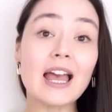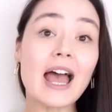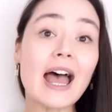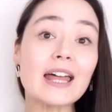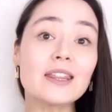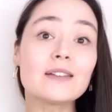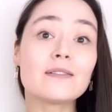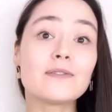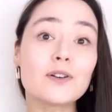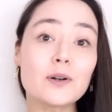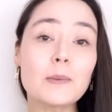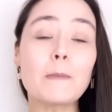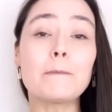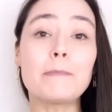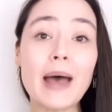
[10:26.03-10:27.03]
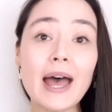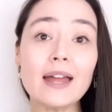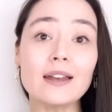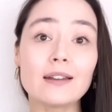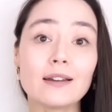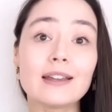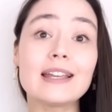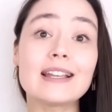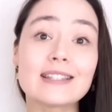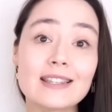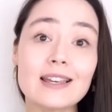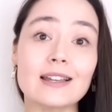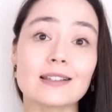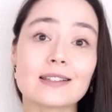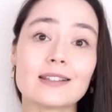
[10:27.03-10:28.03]
And the verb pet is
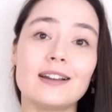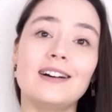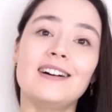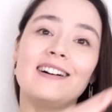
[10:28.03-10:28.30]
this.